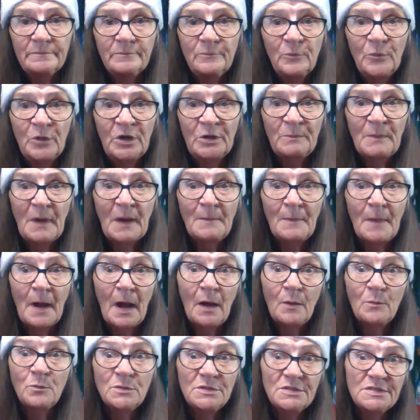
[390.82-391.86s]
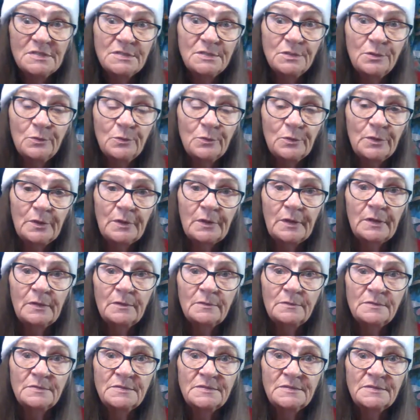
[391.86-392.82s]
when my mom was still working.